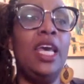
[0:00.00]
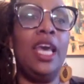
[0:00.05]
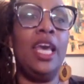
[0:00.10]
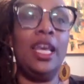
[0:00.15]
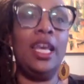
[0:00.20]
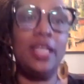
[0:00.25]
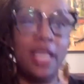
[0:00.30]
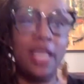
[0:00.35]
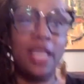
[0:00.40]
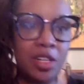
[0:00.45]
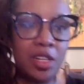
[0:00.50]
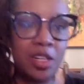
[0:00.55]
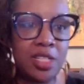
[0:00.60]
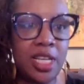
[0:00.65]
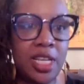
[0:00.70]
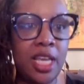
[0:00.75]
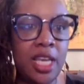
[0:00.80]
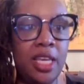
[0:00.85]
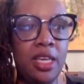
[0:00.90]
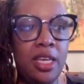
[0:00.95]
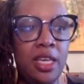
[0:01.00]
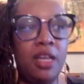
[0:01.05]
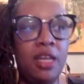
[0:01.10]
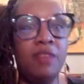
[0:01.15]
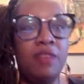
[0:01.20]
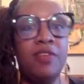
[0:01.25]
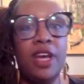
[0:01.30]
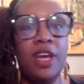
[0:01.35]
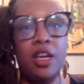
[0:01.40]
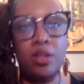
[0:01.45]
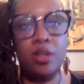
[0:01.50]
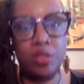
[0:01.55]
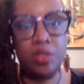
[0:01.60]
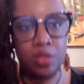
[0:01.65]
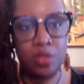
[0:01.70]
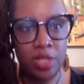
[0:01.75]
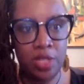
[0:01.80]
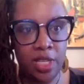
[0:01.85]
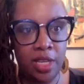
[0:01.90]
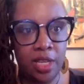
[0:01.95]
and mm-hmm. caretaking of
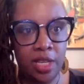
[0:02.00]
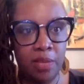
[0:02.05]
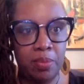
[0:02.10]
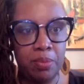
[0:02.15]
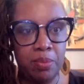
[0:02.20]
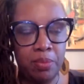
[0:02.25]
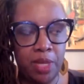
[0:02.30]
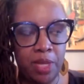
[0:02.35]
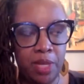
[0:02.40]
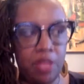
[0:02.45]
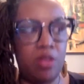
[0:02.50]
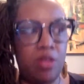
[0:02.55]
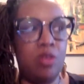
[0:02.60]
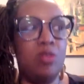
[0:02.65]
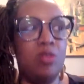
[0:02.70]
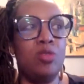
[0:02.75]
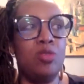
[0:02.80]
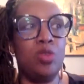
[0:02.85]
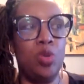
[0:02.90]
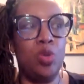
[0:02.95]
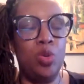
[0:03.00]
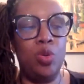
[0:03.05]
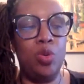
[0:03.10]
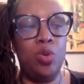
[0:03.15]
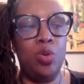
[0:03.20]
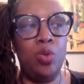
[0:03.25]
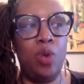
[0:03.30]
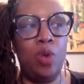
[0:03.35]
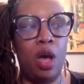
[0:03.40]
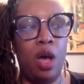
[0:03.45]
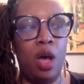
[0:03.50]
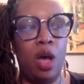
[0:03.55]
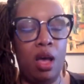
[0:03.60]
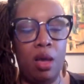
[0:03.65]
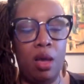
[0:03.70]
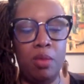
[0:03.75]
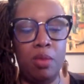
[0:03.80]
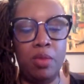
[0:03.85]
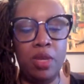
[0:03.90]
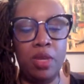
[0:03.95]
elderly mothers who
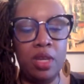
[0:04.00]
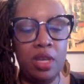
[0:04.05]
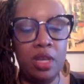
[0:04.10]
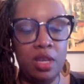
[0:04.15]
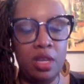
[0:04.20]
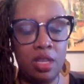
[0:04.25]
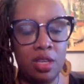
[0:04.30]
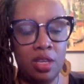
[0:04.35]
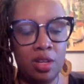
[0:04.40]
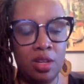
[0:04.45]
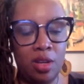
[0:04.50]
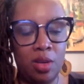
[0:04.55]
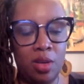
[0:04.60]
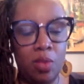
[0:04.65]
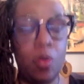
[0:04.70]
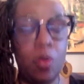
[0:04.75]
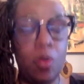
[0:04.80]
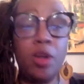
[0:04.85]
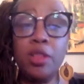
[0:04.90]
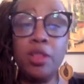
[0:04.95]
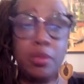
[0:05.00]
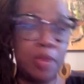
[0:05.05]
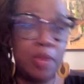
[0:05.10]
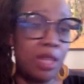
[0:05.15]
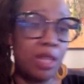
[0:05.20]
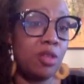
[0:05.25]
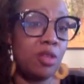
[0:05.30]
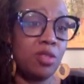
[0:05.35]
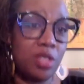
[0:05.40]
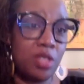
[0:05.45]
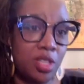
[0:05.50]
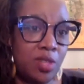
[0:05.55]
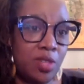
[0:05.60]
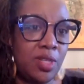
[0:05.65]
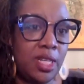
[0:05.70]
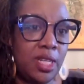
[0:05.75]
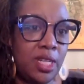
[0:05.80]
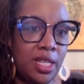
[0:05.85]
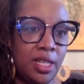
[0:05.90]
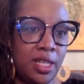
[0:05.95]
um, you know weren't the mothers that you
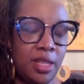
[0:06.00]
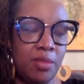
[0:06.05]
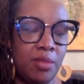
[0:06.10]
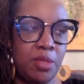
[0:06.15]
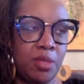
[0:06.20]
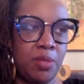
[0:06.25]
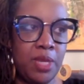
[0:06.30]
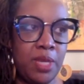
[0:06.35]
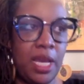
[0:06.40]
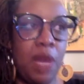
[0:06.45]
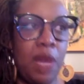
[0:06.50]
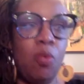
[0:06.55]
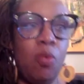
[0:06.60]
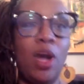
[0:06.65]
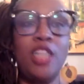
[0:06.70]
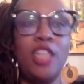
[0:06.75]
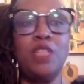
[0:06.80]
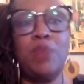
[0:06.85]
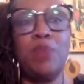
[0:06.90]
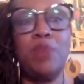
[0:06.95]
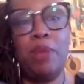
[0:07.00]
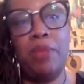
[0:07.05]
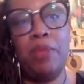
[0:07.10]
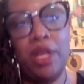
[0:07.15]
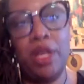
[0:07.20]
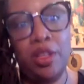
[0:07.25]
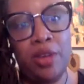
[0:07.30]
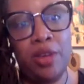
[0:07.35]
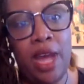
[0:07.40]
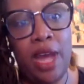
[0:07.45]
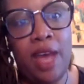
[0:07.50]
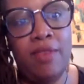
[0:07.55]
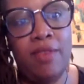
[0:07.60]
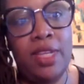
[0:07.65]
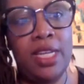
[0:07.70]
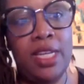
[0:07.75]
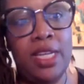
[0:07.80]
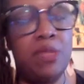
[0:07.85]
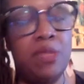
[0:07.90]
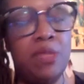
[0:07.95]
needed them to be i watched my mother have that
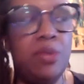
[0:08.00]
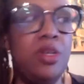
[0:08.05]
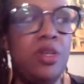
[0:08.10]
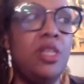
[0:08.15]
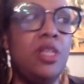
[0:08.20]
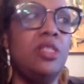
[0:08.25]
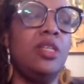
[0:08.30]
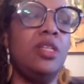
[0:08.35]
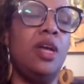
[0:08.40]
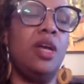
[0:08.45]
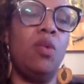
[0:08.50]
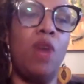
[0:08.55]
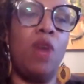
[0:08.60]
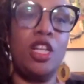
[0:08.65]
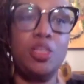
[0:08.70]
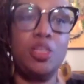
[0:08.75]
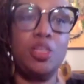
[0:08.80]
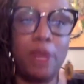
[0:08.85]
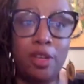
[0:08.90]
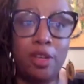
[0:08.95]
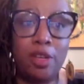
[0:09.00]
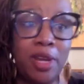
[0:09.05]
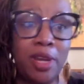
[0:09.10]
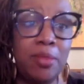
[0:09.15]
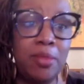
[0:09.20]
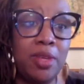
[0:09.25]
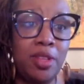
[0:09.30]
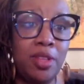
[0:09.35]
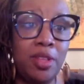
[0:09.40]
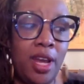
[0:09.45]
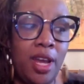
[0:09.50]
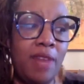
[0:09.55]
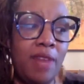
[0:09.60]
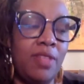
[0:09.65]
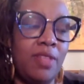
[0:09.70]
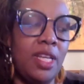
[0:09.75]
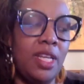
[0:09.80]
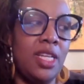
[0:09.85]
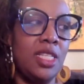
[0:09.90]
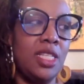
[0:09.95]
experience and i watched my grandmother have
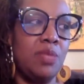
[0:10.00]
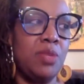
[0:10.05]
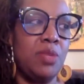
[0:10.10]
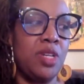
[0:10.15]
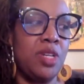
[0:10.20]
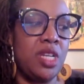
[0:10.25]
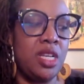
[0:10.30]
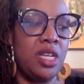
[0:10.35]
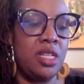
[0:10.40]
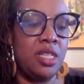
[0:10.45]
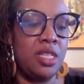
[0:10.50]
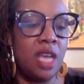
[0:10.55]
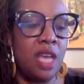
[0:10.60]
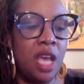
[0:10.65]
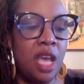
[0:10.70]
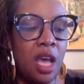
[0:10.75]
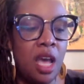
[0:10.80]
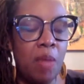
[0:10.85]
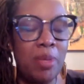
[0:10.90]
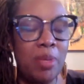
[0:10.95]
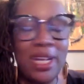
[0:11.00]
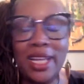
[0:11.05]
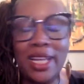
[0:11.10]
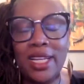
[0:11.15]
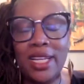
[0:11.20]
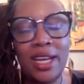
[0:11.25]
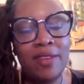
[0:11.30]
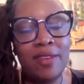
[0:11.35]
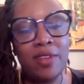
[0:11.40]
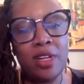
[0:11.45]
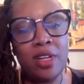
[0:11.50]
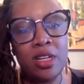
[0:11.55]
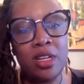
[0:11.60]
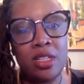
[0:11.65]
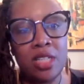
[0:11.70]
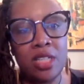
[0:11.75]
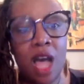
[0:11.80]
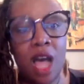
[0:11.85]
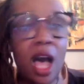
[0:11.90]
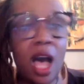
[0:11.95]
that experience mm-hmm. but i mm-hmm. never
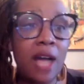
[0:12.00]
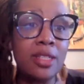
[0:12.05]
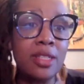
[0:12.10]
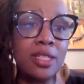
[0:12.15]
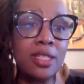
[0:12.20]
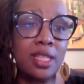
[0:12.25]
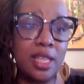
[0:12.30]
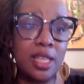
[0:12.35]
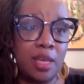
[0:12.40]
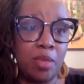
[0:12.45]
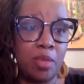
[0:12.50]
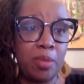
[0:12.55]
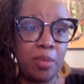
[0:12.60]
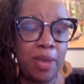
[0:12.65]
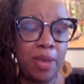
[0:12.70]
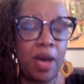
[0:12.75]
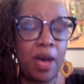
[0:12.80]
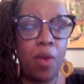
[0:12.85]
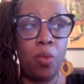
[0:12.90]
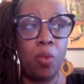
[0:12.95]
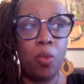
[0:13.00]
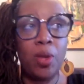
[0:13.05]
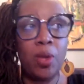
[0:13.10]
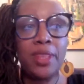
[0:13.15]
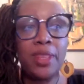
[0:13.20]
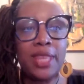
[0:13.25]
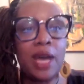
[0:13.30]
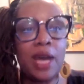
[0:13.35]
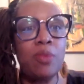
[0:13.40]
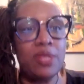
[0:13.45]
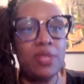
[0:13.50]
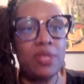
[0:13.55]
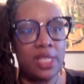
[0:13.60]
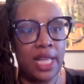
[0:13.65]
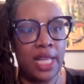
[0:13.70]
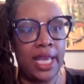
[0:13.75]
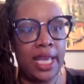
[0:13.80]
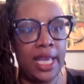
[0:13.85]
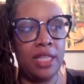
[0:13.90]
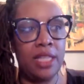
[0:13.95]
talked to them about what that was
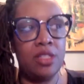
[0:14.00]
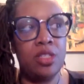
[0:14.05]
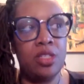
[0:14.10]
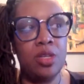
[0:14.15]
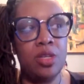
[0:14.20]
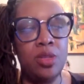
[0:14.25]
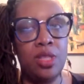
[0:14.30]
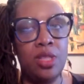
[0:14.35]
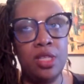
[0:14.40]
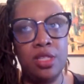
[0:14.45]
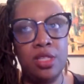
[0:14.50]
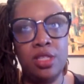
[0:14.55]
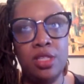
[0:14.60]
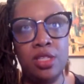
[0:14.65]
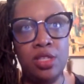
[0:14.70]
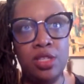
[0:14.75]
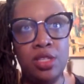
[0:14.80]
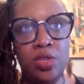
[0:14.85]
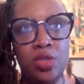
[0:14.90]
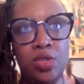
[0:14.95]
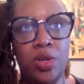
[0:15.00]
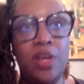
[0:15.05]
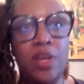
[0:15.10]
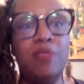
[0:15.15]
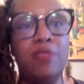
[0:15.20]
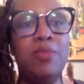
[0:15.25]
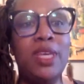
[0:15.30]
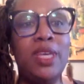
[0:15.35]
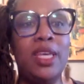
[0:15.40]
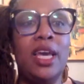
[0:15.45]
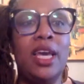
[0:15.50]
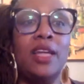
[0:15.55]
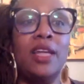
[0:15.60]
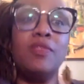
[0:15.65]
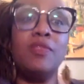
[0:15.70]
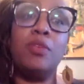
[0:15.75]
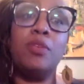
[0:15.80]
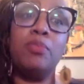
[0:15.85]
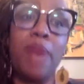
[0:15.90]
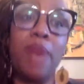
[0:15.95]
like and so this is a story of me kind of
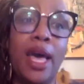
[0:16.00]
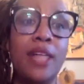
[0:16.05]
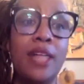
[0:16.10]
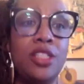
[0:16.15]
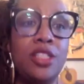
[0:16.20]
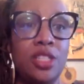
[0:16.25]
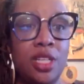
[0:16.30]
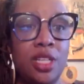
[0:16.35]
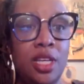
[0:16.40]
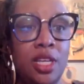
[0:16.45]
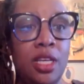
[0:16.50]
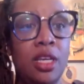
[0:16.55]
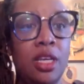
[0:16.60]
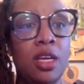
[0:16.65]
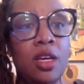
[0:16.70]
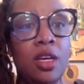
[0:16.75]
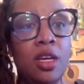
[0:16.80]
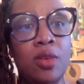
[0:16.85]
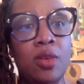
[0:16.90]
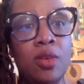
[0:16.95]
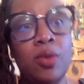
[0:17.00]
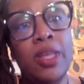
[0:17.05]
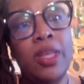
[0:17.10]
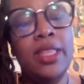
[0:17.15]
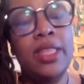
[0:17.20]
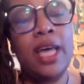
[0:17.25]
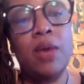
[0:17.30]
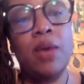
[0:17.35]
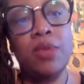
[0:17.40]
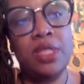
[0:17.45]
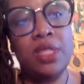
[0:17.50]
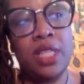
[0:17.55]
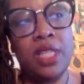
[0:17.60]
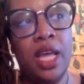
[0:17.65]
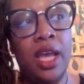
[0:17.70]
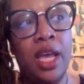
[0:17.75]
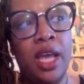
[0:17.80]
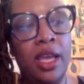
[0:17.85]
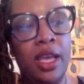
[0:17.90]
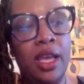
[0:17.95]
imagining what that was
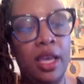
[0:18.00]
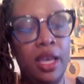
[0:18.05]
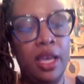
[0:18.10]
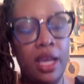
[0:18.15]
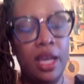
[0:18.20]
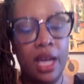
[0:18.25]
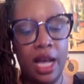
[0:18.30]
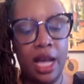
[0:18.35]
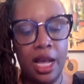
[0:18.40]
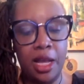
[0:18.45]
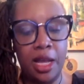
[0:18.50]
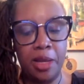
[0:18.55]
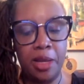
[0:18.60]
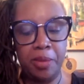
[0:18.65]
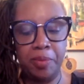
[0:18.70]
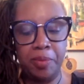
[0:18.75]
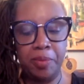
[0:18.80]
like mm-hmm. um,